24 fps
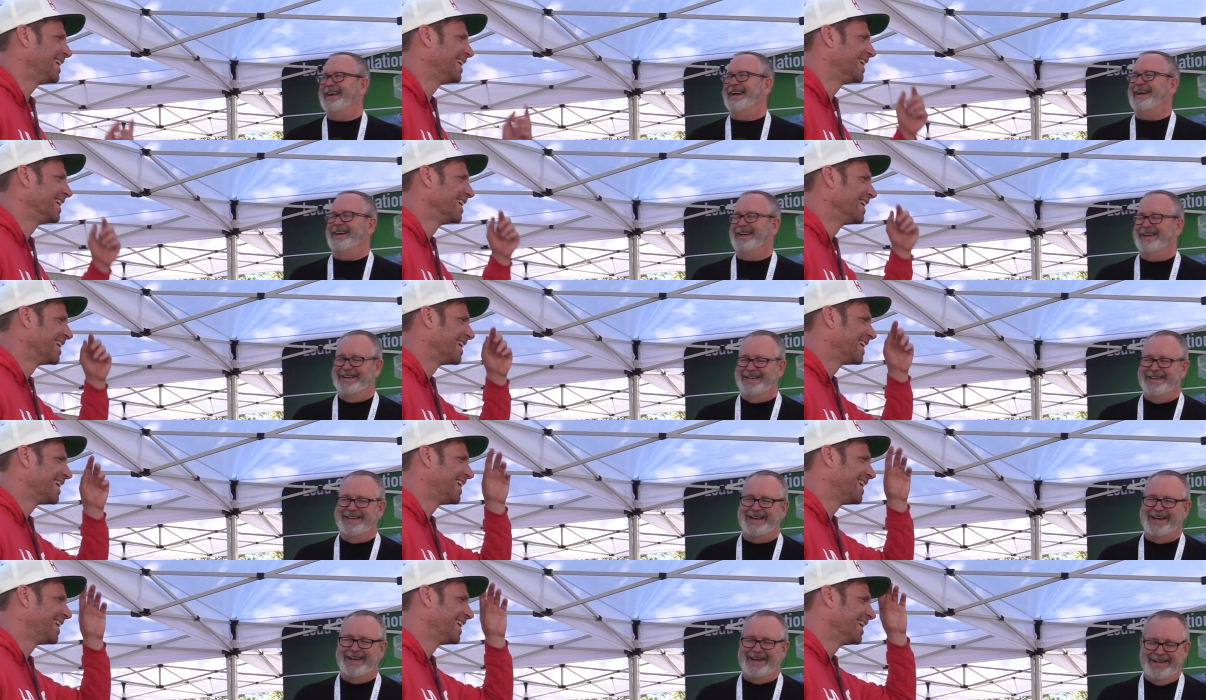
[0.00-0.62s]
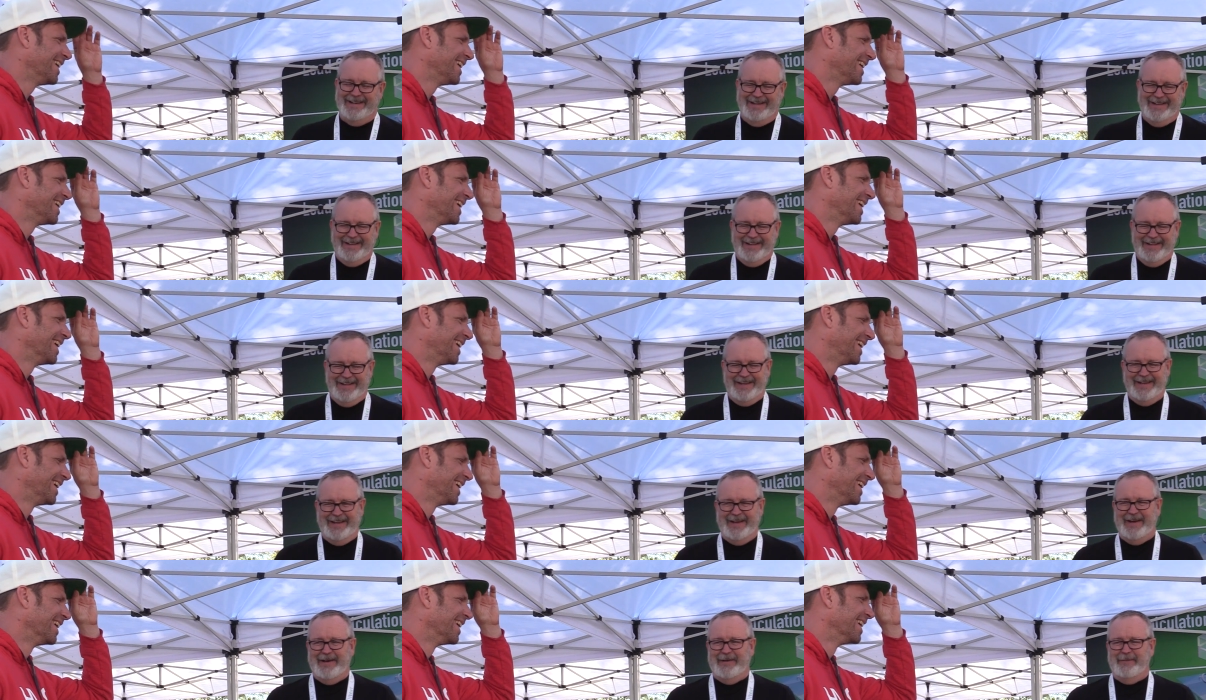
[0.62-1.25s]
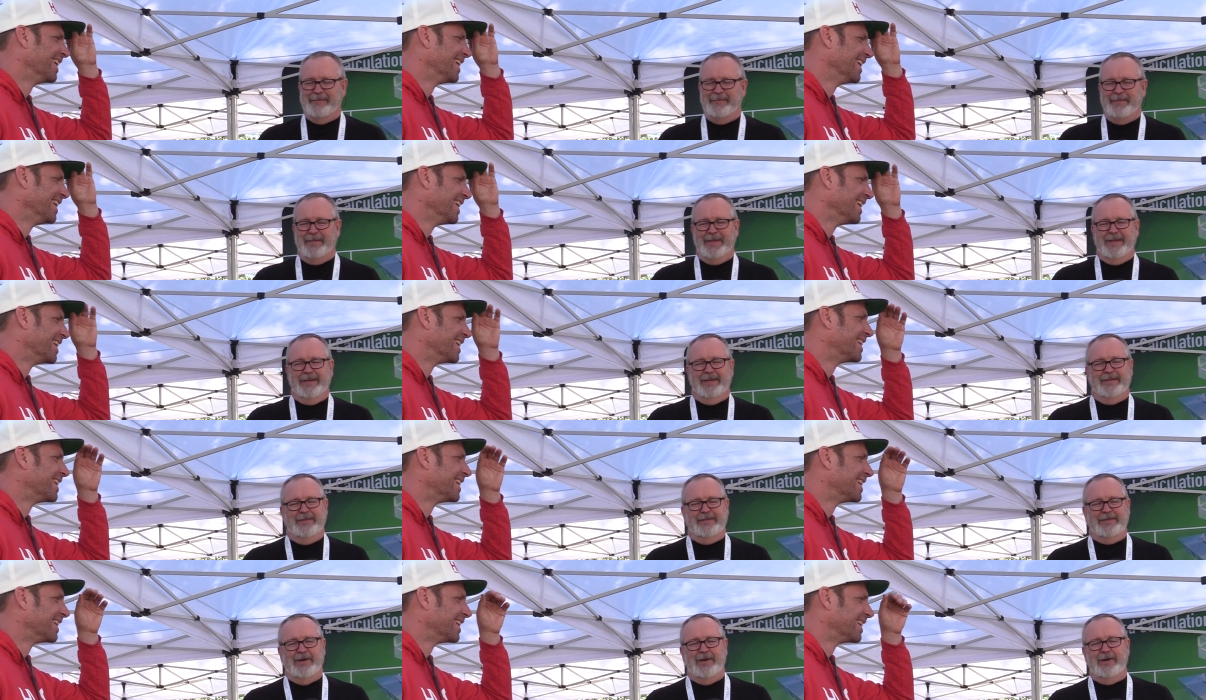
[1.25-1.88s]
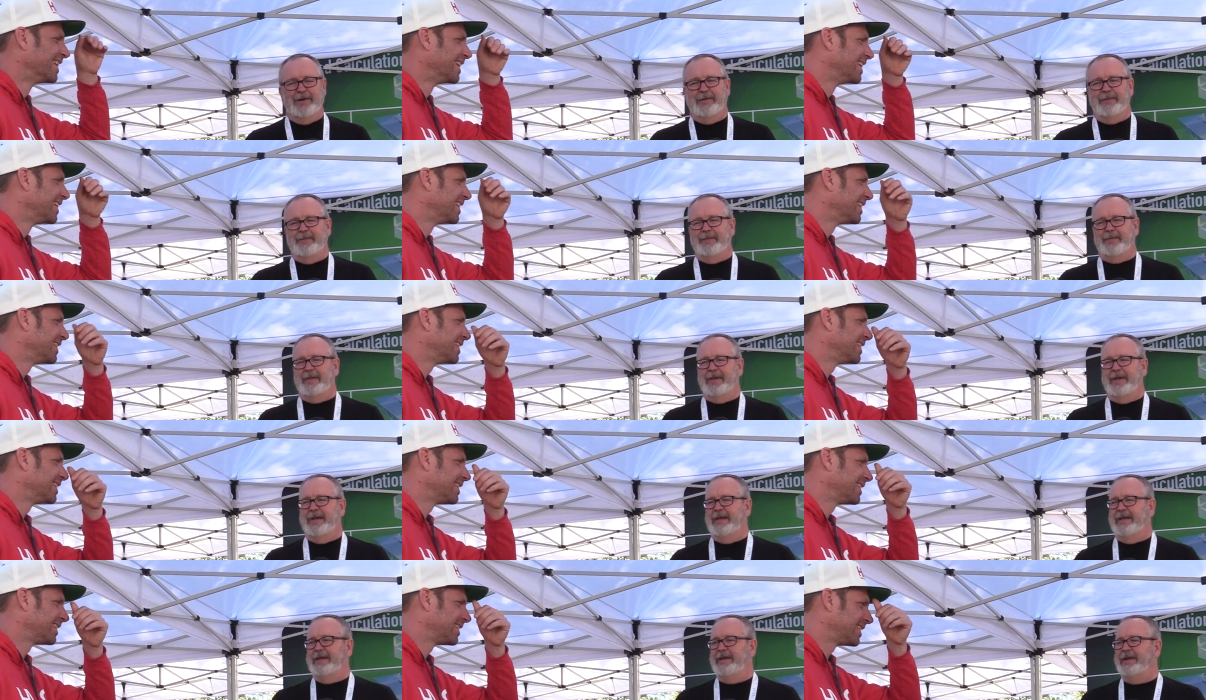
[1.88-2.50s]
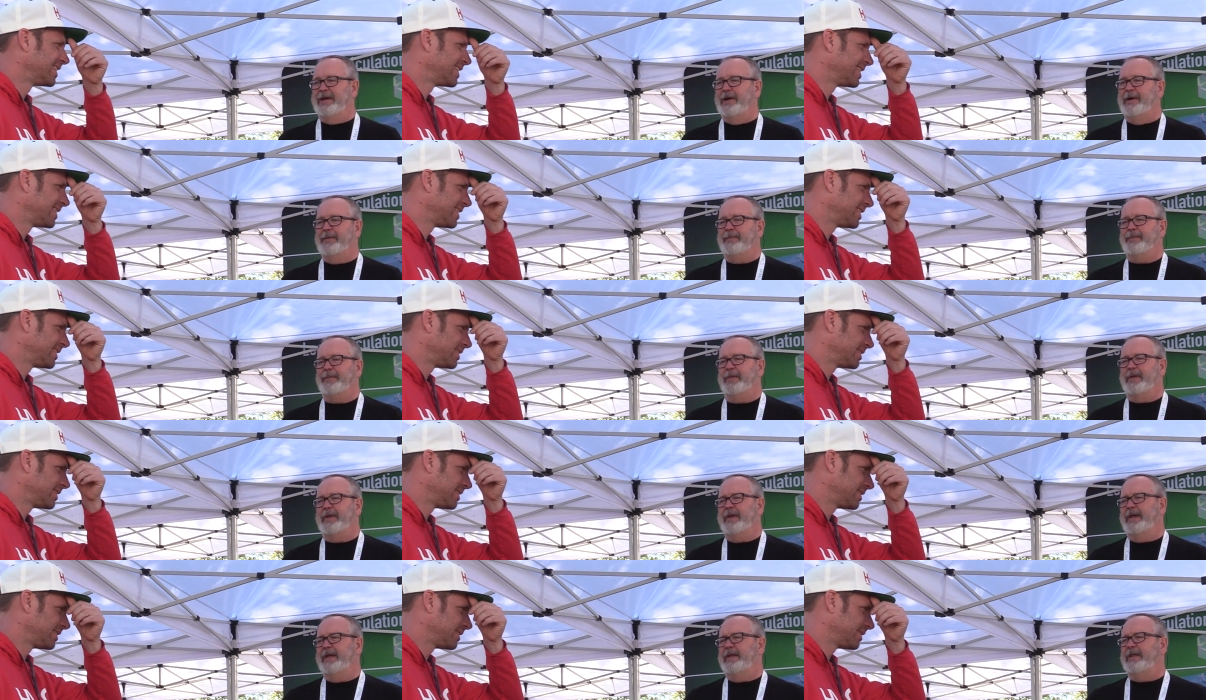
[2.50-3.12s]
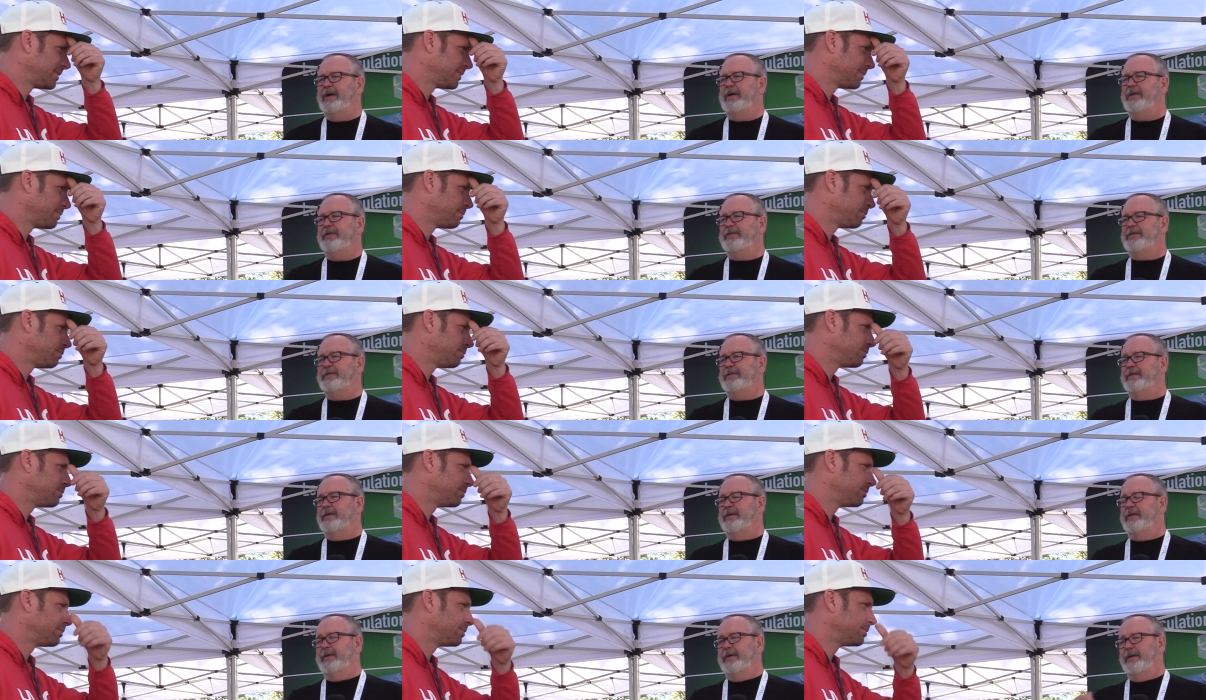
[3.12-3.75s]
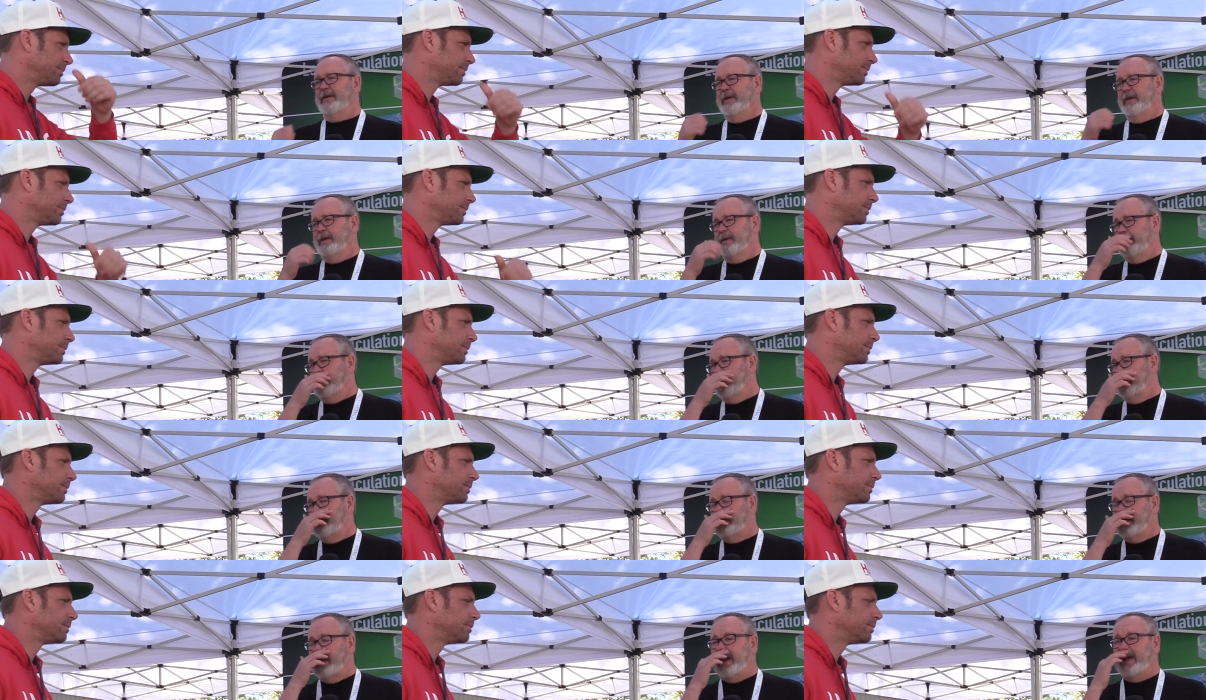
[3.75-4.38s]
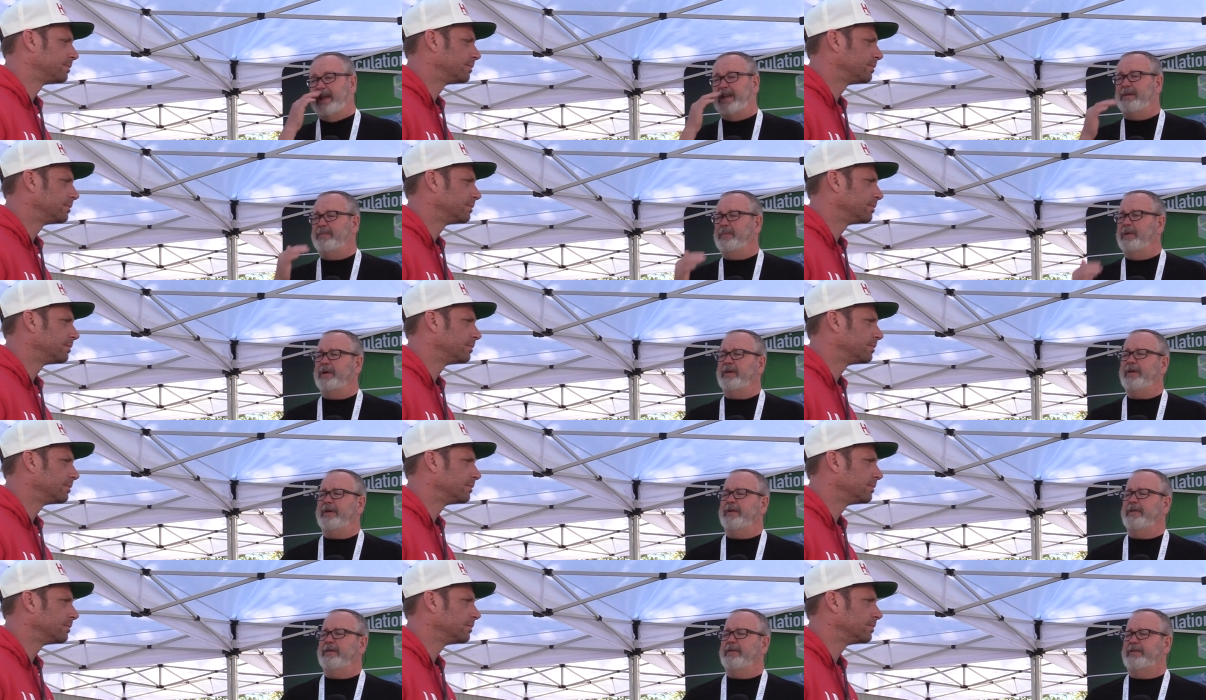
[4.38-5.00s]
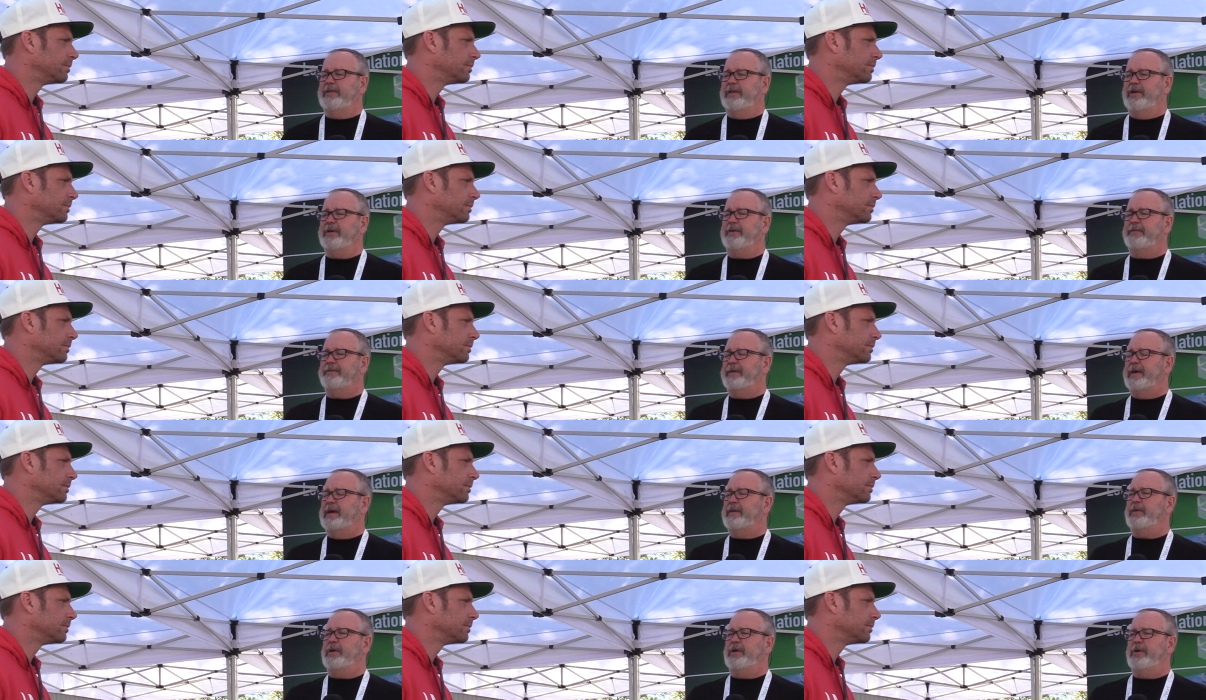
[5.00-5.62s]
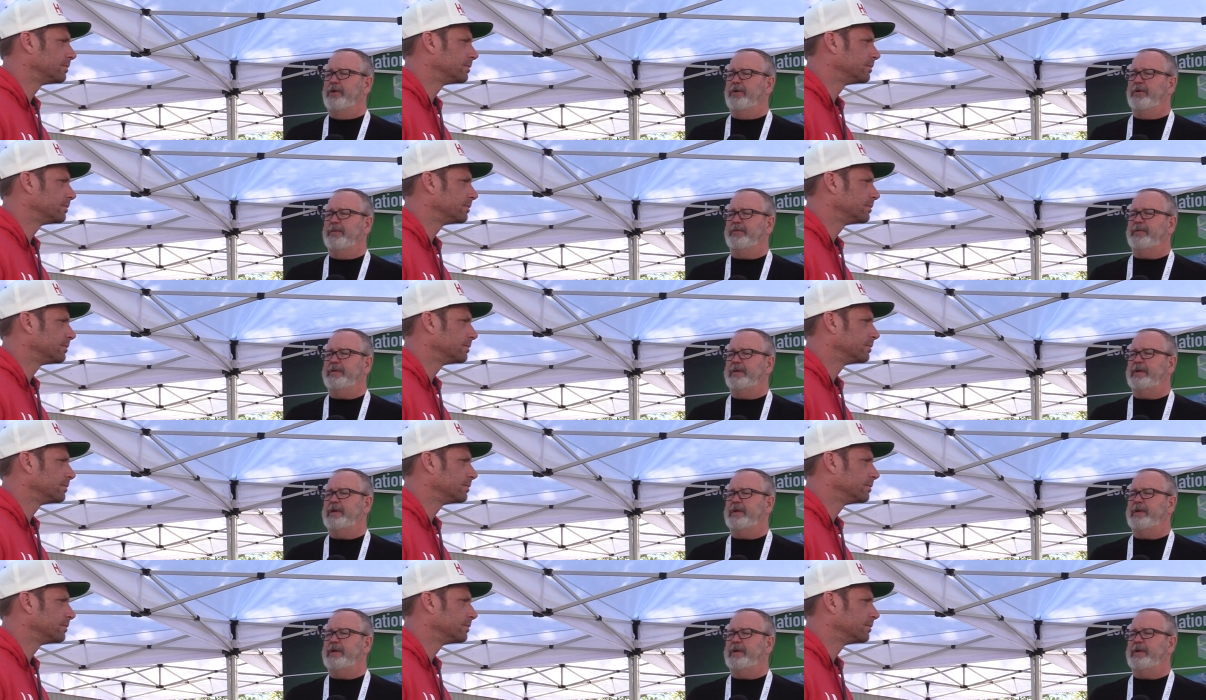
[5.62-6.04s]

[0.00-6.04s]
Speaker 1: yeah, yeah. Um, so, you know, there's there's 80 million single family homes